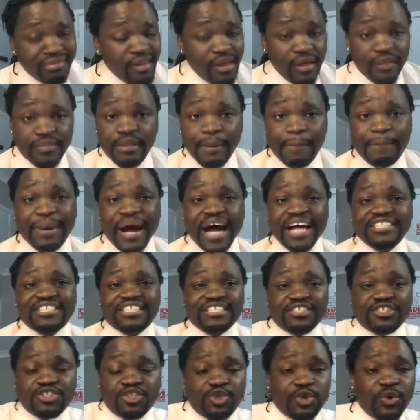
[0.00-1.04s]
the
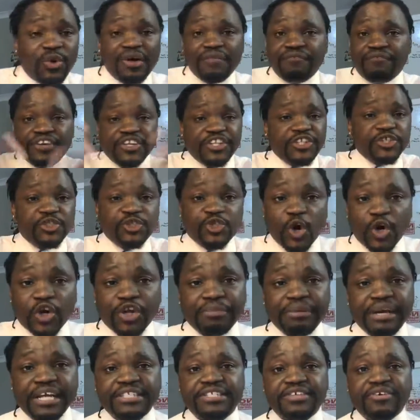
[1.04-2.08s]
budget, do a video
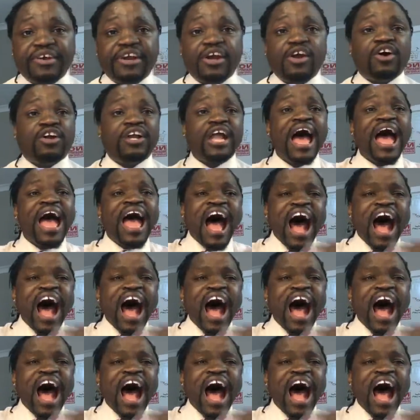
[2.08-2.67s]
documentary on